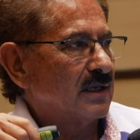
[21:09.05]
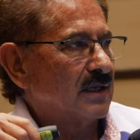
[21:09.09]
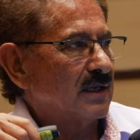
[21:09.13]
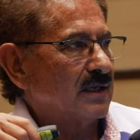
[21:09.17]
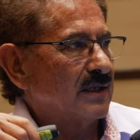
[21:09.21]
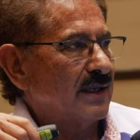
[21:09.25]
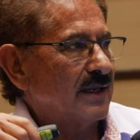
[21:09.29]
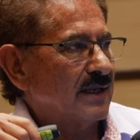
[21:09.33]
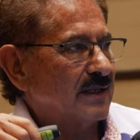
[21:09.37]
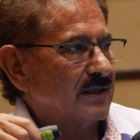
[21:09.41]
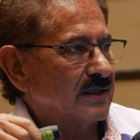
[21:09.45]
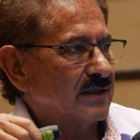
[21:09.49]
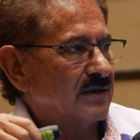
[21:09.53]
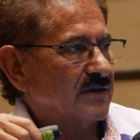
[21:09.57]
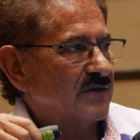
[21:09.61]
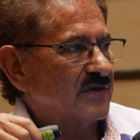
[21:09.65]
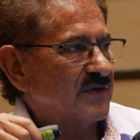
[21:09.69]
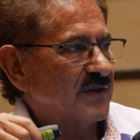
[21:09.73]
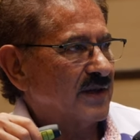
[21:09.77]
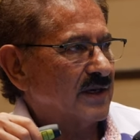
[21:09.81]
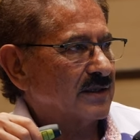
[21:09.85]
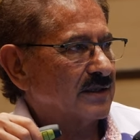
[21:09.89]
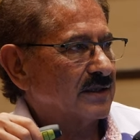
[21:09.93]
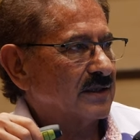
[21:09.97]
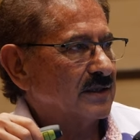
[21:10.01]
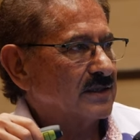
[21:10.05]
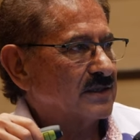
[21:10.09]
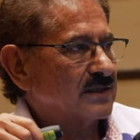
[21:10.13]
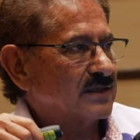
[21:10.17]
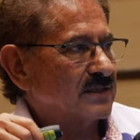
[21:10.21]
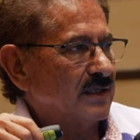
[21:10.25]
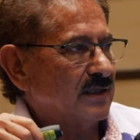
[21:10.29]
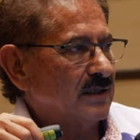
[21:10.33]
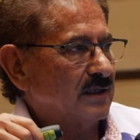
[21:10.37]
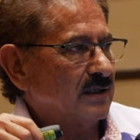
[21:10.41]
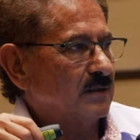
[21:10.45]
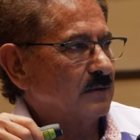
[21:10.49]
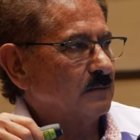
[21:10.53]
that infected
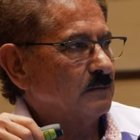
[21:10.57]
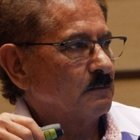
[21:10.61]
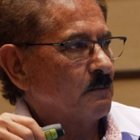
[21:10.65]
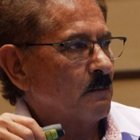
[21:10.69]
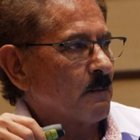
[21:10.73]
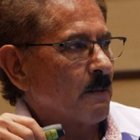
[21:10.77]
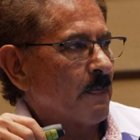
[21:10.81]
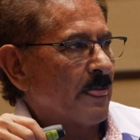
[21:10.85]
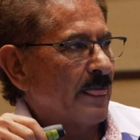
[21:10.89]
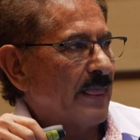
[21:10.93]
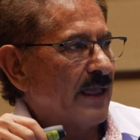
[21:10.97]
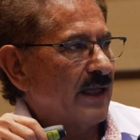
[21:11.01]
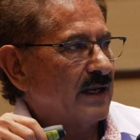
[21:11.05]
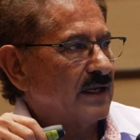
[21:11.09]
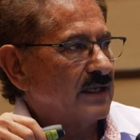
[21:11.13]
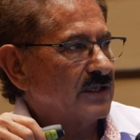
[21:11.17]
cell and